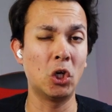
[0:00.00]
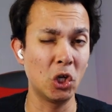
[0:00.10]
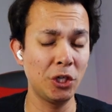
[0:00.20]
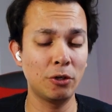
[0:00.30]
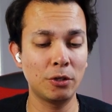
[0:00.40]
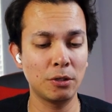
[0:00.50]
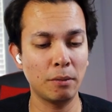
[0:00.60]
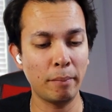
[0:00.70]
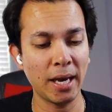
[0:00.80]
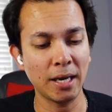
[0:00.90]
earlier
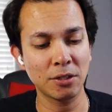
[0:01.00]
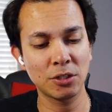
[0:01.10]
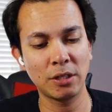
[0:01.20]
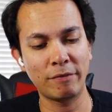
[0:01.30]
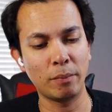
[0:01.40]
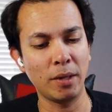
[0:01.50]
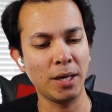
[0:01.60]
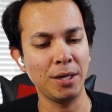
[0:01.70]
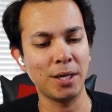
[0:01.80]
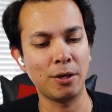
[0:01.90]
packs from
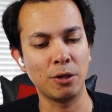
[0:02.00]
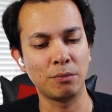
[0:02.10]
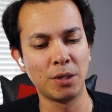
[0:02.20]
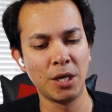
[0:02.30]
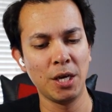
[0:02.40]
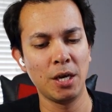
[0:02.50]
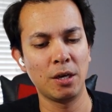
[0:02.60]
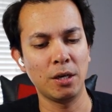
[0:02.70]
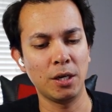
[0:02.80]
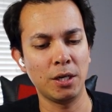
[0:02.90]
like, I don't know,
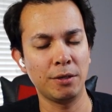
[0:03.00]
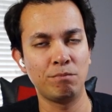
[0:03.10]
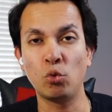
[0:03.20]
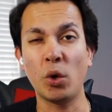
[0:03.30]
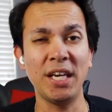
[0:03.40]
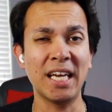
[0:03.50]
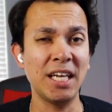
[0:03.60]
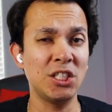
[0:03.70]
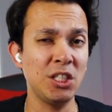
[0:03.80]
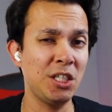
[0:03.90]

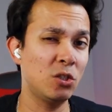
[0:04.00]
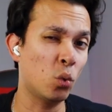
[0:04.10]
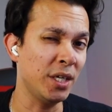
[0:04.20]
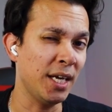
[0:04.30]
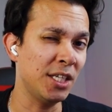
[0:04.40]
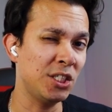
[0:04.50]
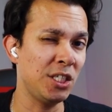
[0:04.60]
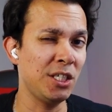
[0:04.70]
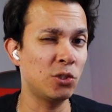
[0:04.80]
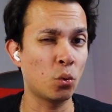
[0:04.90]
2019,
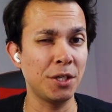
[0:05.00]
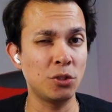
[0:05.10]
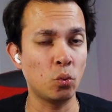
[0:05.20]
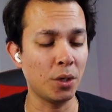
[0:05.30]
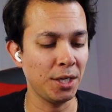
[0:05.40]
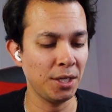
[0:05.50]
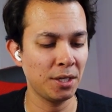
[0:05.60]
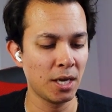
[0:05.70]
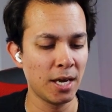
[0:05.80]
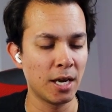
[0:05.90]
2018, 2020.
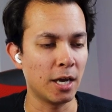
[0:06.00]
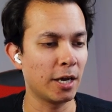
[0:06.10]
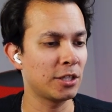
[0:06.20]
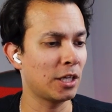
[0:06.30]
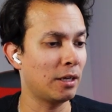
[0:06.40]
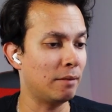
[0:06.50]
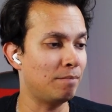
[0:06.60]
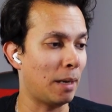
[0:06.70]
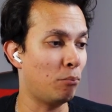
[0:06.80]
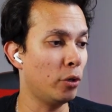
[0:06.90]
Because I
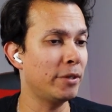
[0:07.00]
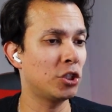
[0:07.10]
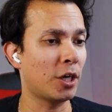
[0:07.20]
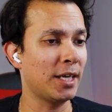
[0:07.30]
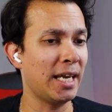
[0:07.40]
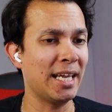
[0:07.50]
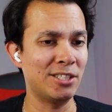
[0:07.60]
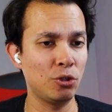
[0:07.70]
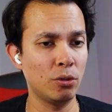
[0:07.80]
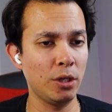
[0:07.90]
pretty much started getting
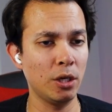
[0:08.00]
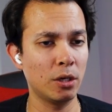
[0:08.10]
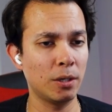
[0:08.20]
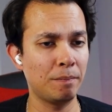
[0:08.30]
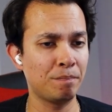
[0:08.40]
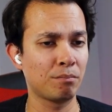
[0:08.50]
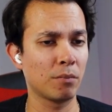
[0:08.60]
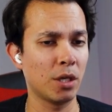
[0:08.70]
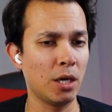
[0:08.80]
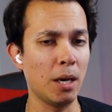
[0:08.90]
into the
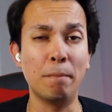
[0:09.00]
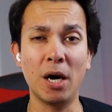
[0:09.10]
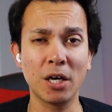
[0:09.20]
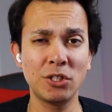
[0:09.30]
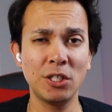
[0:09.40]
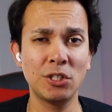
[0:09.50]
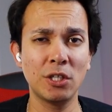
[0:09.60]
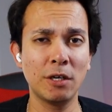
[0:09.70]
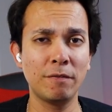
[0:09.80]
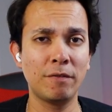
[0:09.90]
unboxing
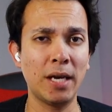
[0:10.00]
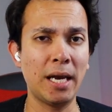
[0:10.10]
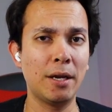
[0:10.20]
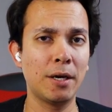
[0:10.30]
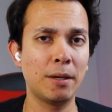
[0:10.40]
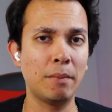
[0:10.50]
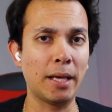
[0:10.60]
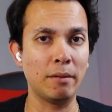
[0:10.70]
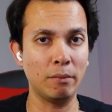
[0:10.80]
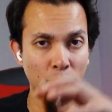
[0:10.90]
stuff and
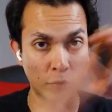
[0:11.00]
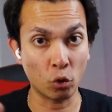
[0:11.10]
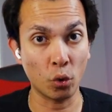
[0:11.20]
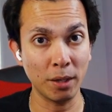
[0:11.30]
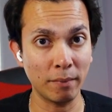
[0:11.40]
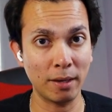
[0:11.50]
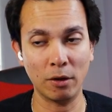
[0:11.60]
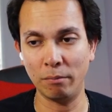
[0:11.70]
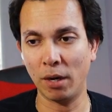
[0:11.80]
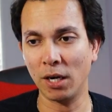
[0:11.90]
like recording my
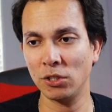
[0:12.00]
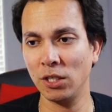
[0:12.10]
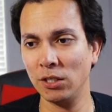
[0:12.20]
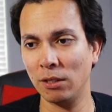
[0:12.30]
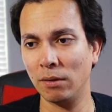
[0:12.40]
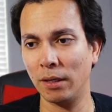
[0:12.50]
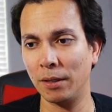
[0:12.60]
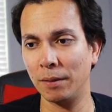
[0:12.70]
unboxings and